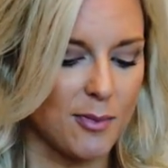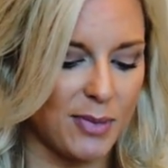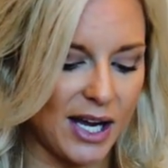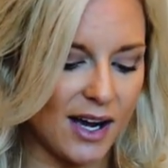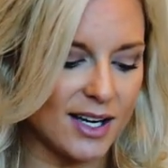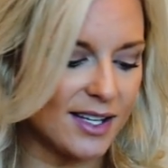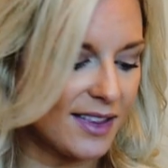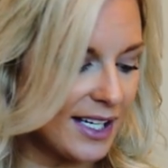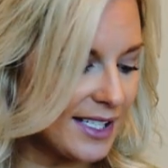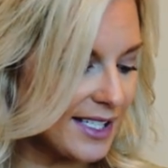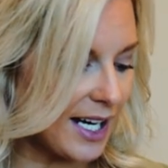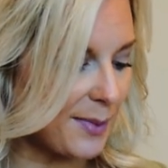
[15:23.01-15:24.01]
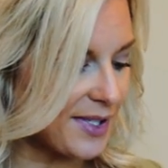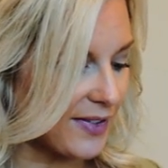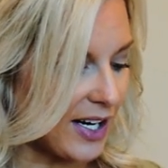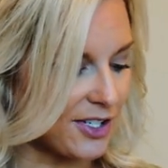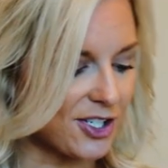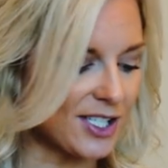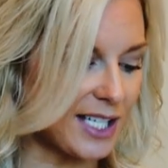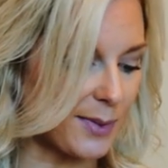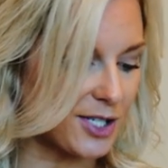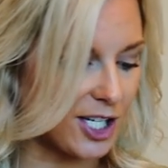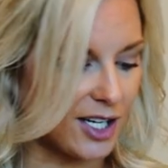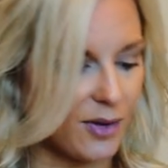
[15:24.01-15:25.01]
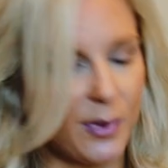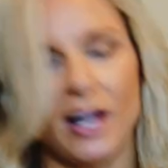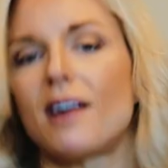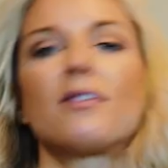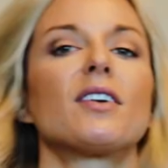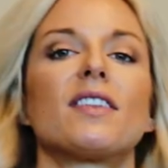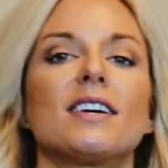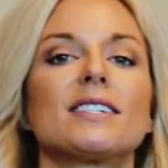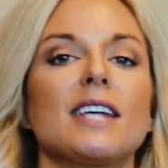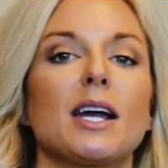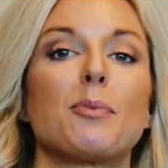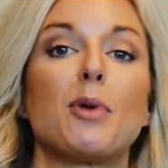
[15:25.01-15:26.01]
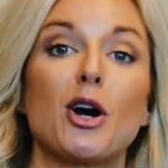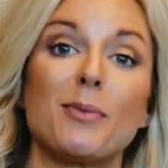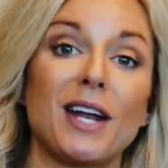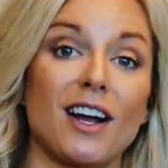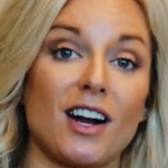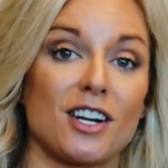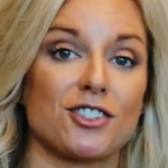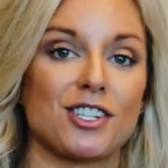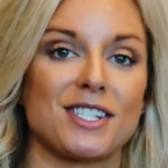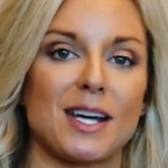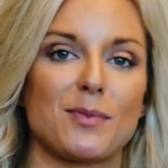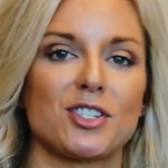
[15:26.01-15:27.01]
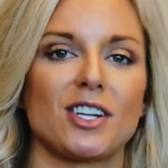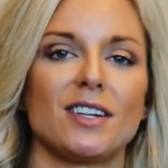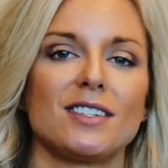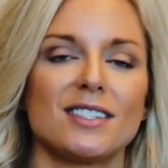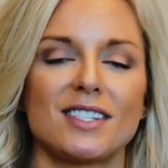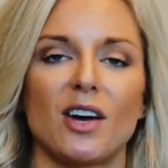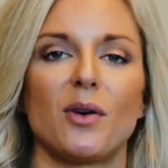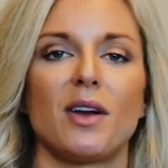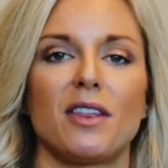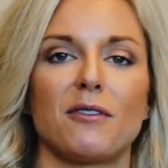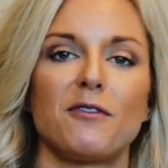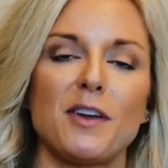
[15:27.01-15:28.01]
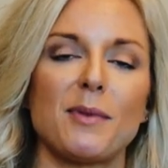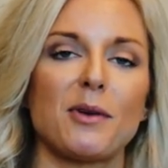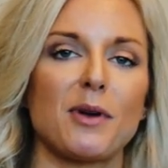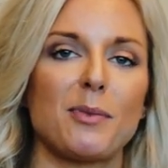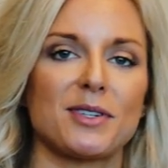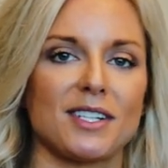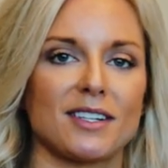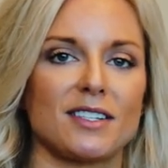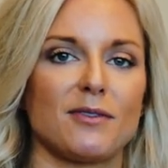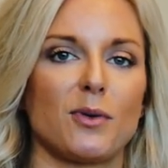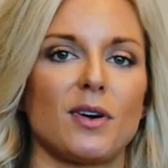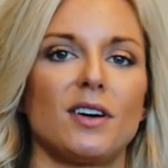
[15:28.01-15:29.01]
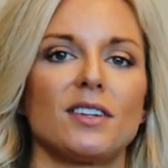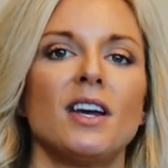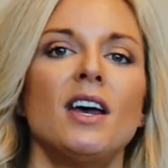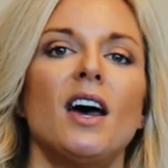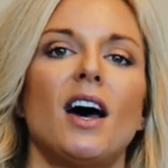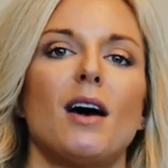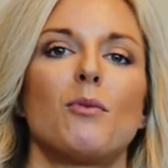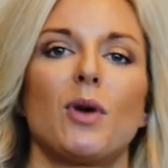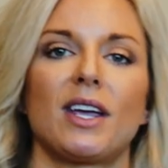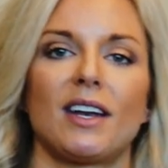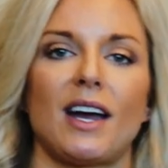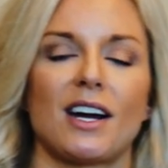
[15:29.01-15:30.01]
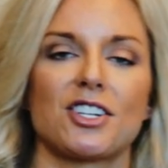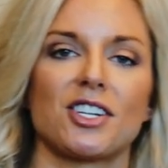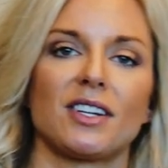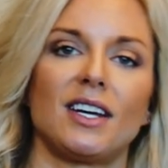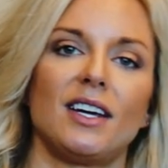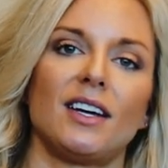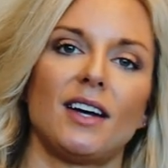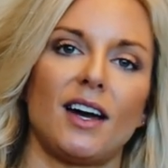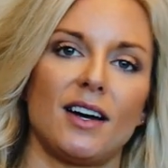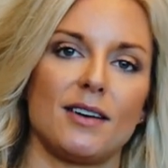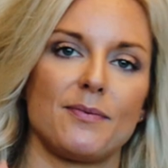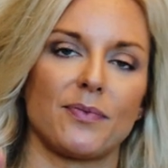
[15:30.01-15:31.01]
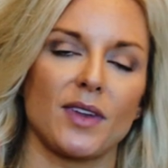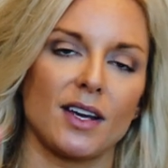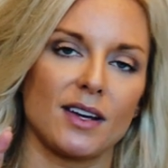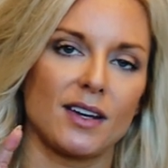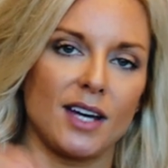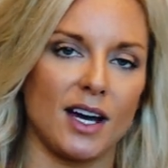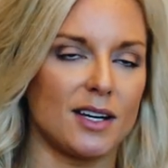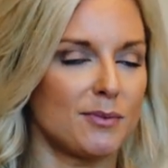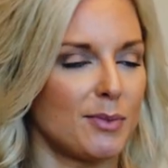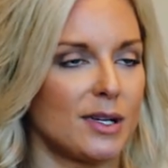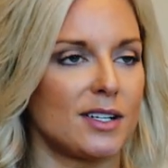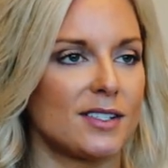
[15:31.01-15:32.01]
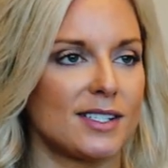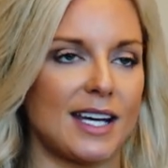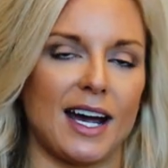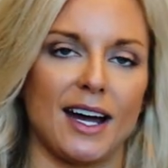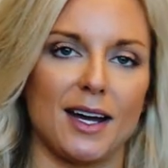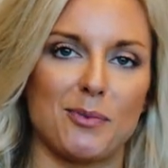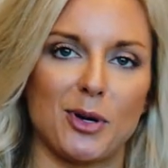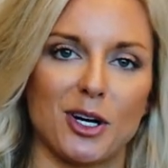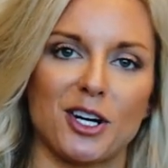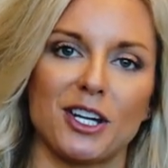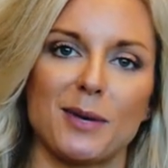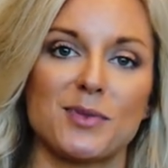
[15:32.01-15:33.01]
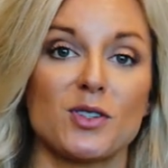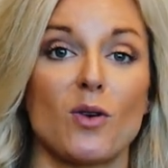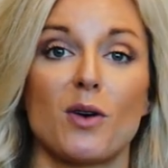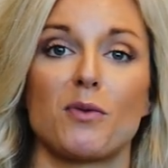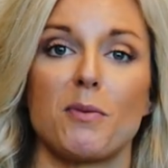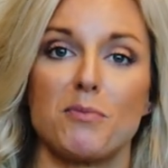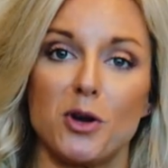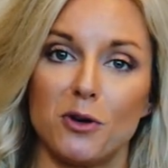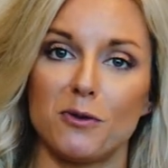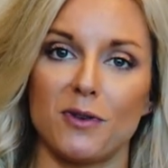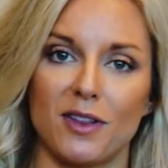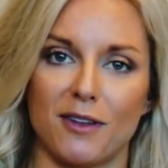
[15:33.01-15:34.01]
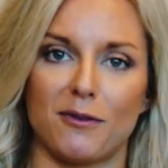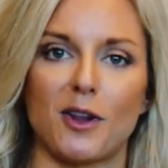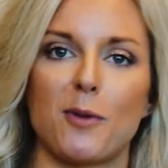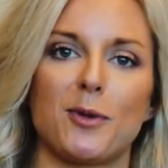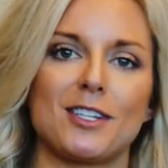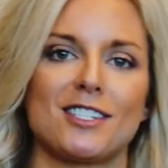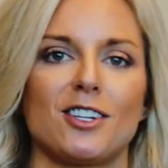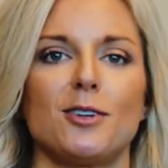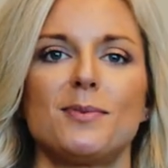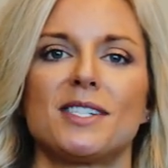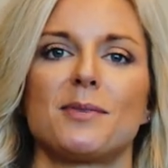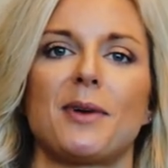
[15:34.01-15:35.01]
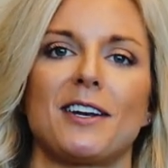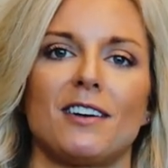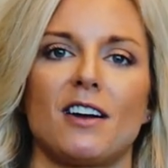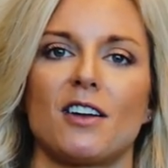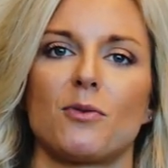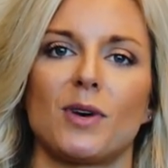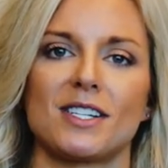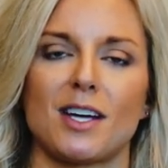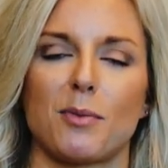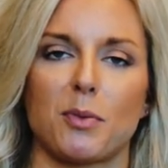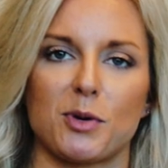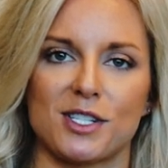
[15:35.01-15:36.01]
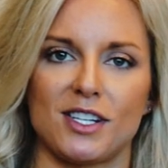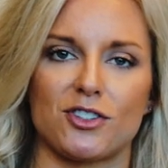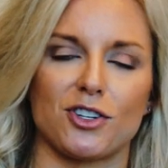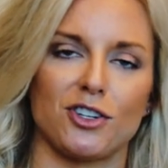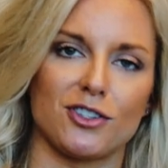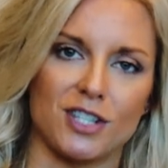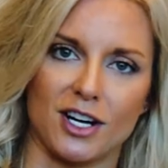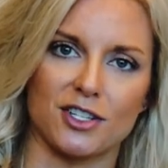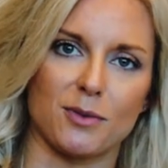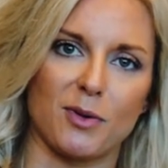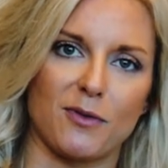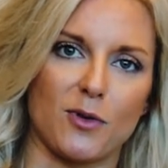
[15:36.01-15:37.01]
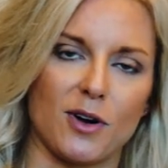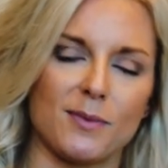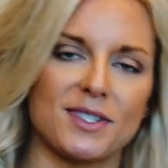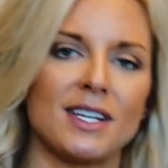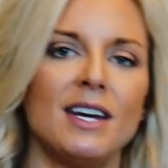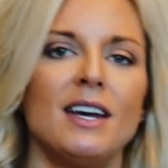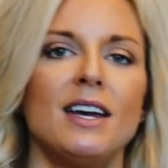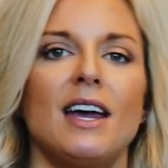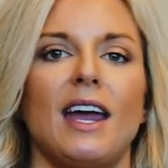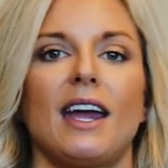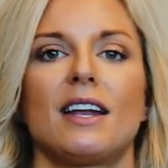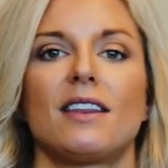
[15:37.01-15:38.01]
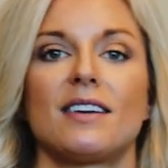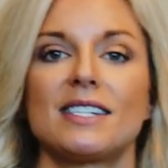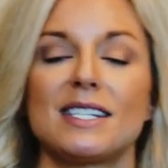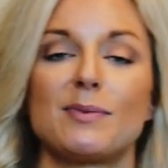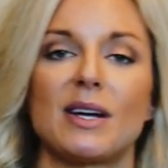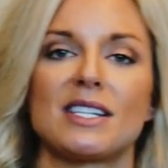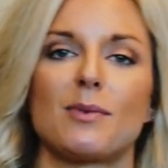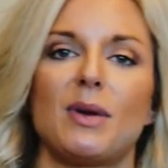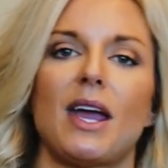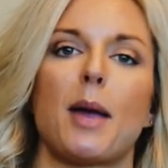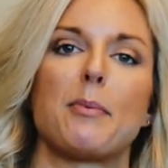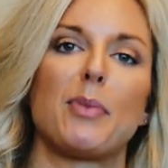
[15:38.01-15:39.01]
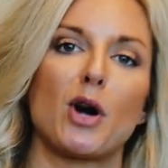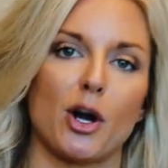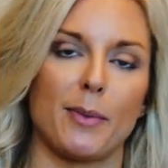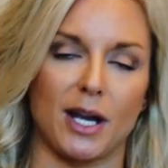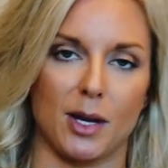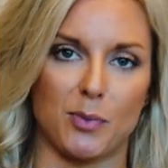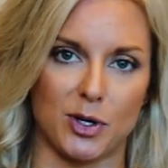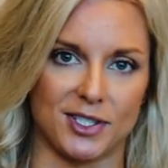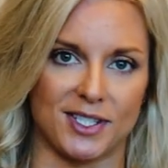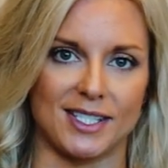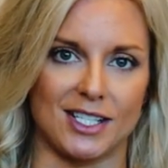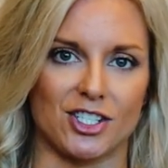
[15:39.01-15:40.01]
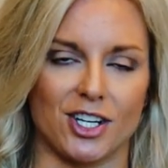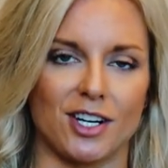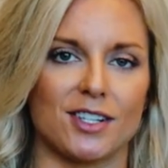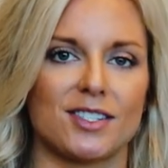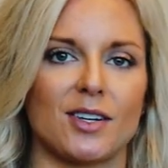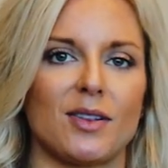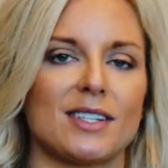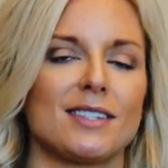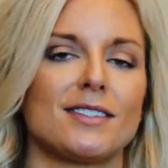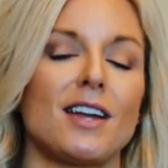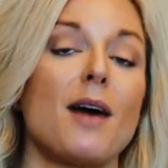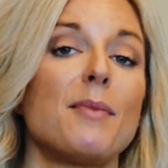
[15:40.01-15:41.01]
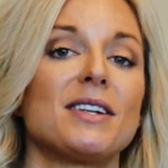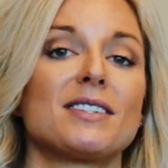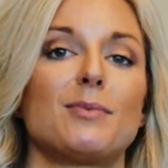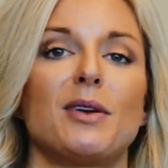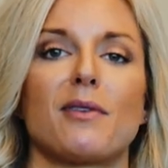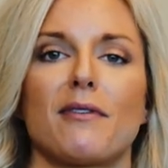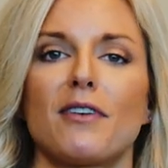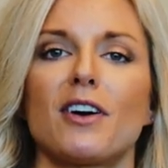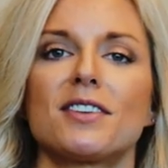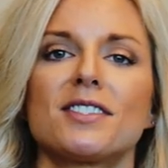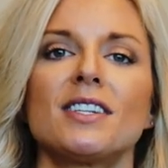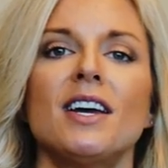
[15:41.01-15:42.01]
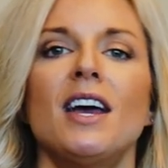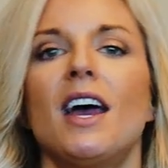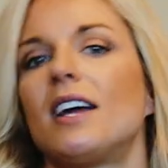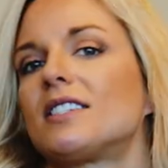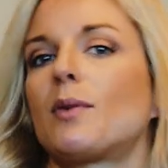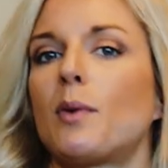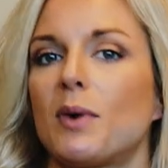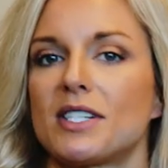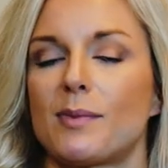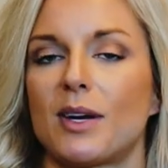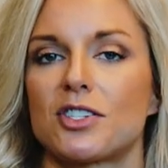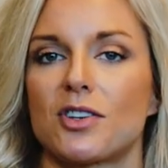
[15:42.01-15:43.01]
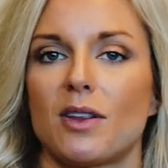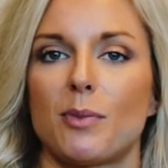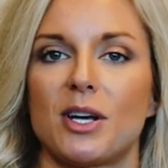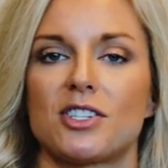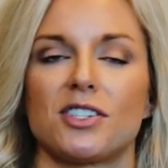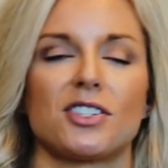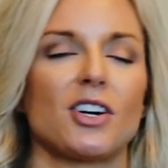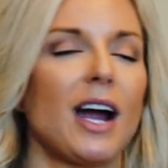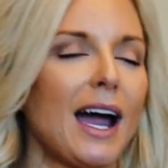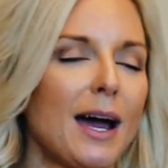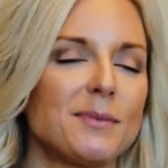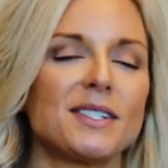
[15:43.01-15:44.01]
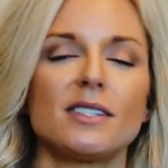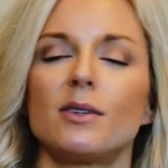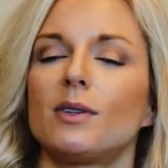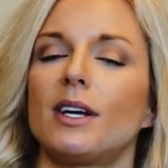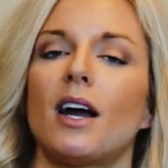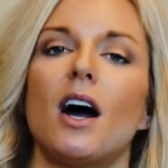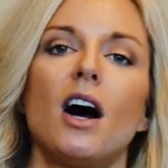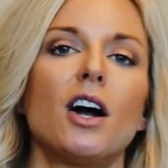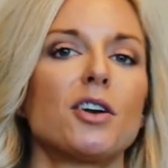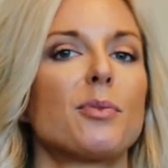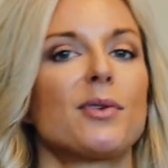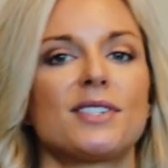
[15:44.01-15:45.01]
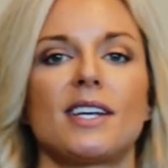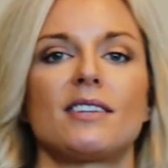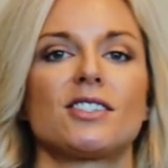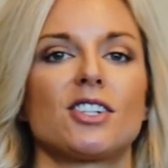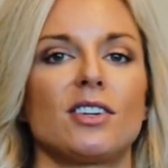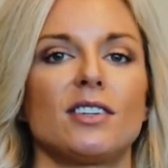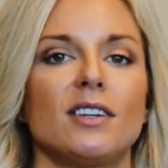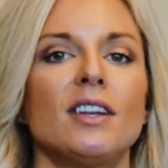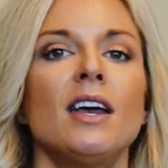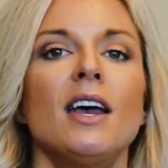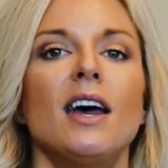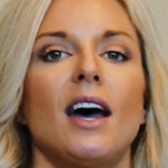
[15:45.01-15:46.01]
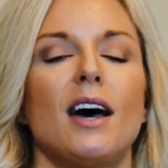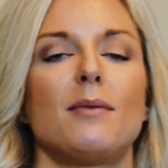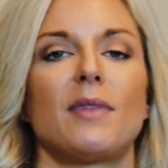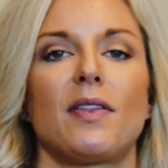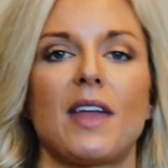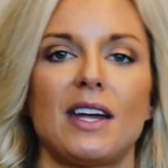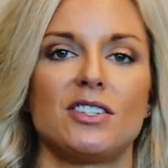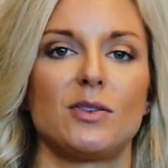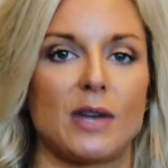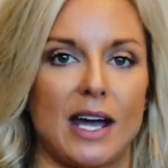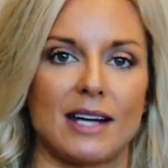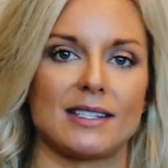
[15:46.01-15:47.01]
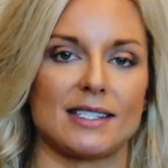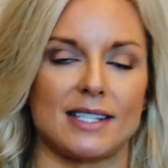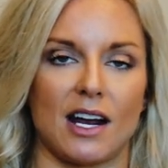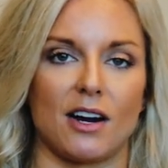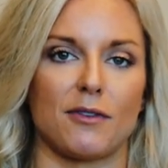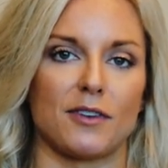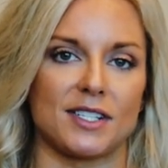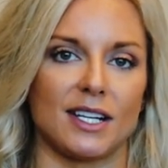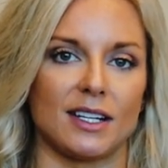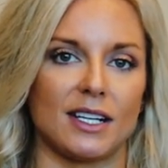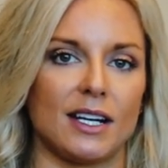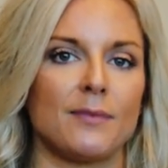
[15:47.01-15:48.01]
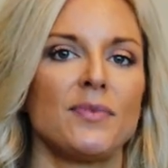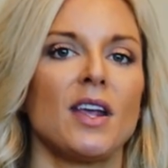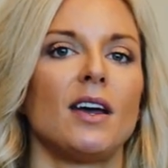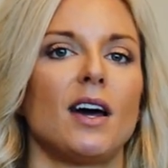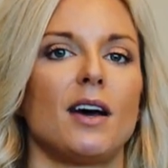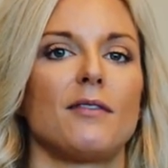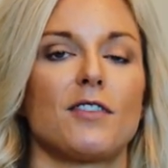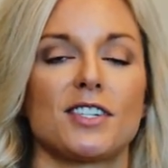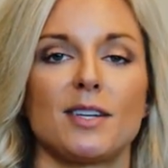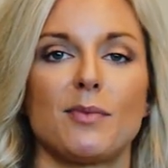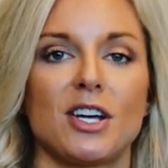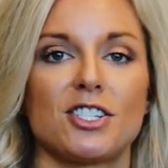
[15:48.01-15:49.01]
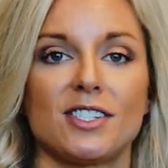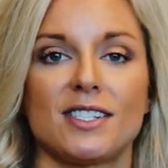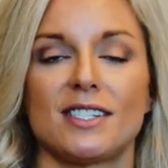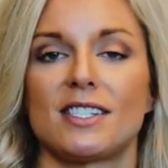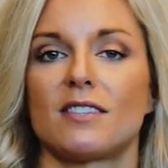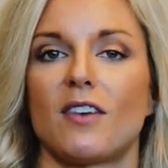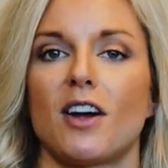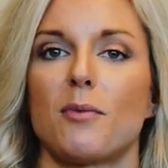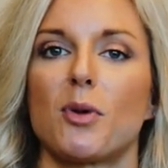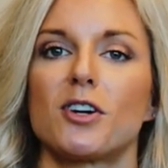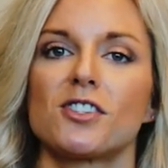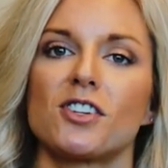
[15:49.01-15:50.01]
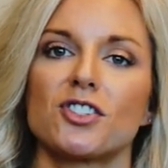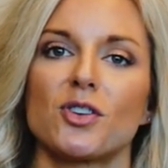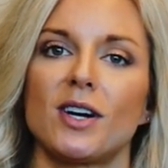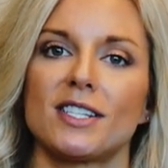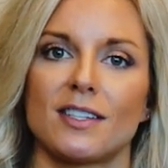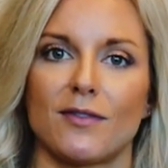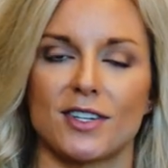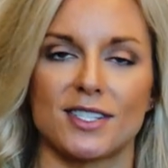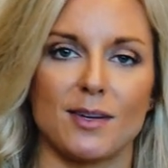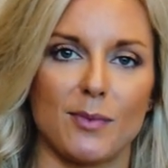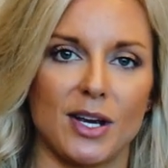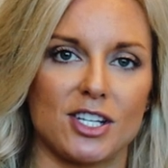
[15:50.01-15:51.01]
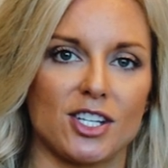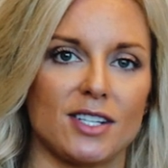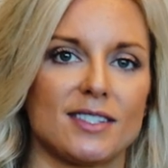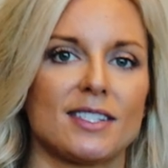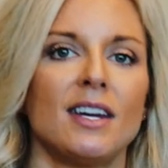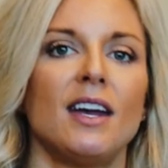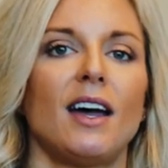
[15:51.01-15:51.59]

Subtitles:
Beyond these types of contraception, we offer things like permanent contraception. So in the female reproductive world, we can actually cut, burn, tie, put clips, or remove the fallopian tubes, depending on what type of procedure your doctor performs. And this is meant to be a permanent procedure. So this is not meant to be reversed. And so we want to make sure that patients are absolutely 100% certain that they do not desire fertility. For some patients, this is a very personal choice. And for some patients,